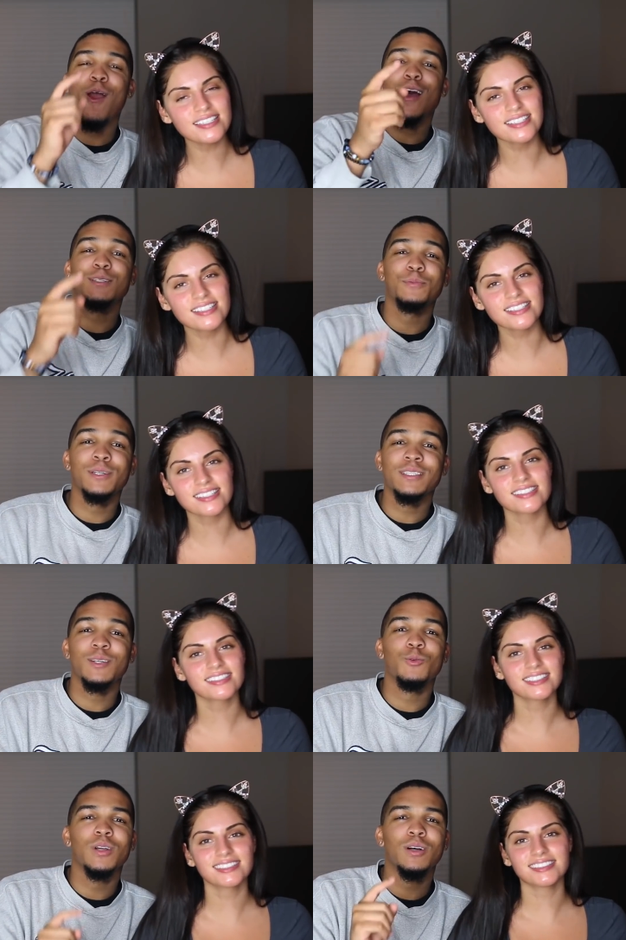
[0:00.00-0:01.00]
Speaker 1: Prosperous,
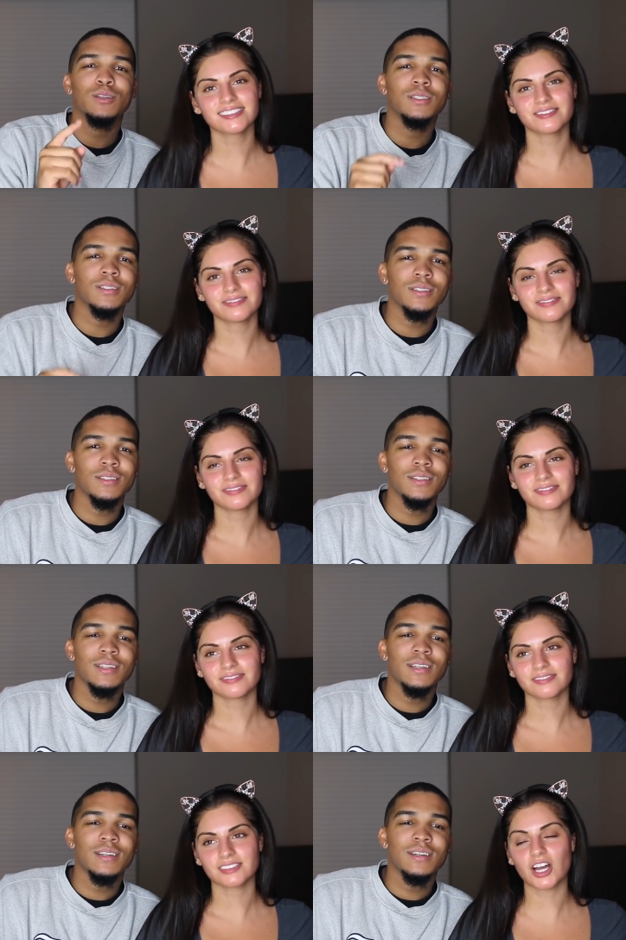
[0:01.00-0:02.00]
and what else?
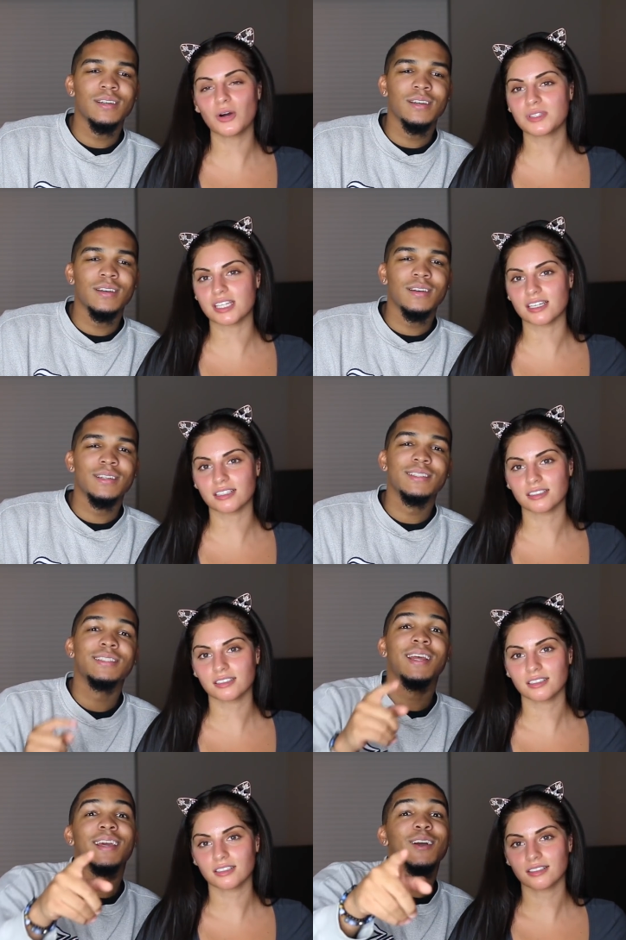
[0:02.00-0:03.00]
Speaker 2: Cozy.
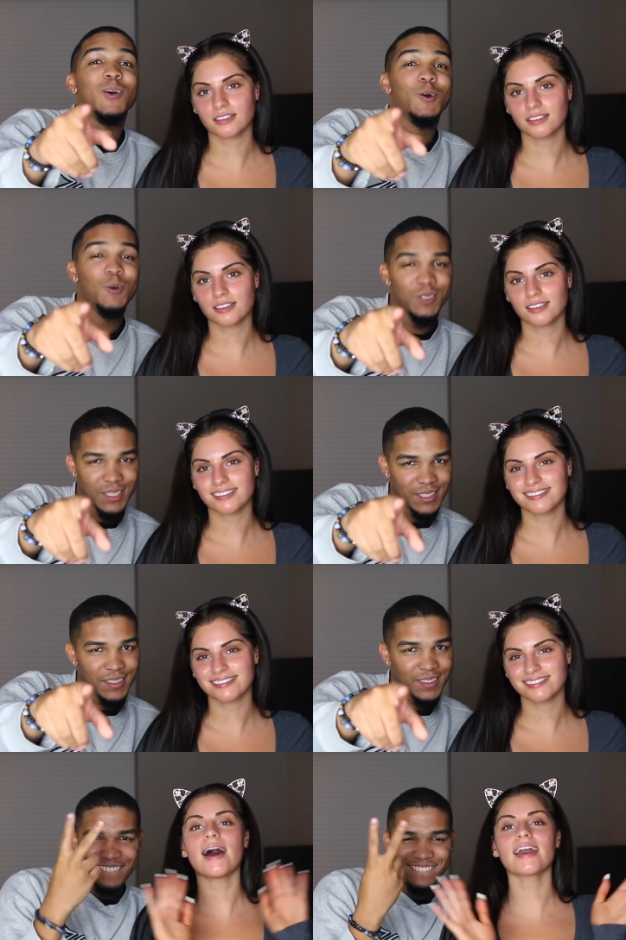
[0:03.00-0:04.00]
Speaker 1: Stay cozy.
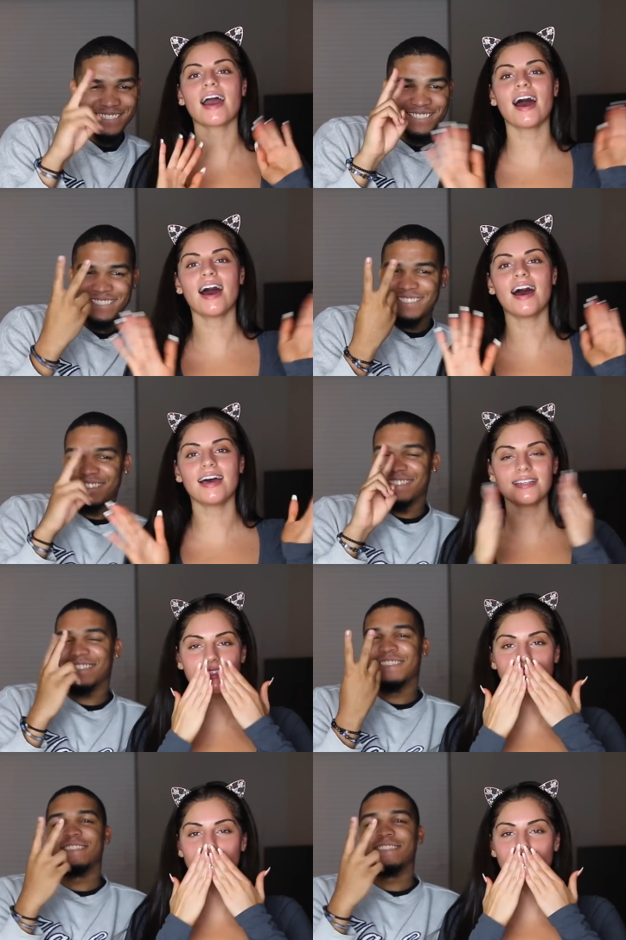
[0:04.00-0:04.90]
Speaker 2: Bye, guys.